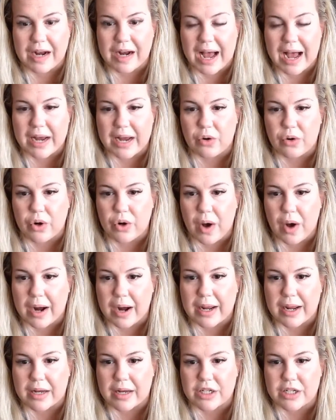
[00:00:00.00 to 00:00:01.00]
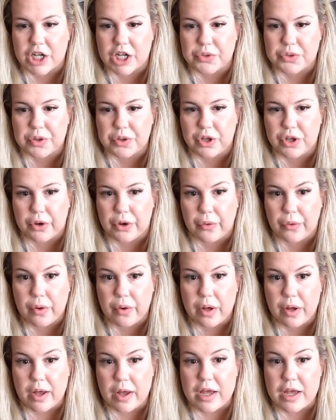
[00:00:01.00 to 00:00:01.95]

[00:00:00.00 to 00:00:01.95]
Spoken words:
and I don't know how to get in touch with you.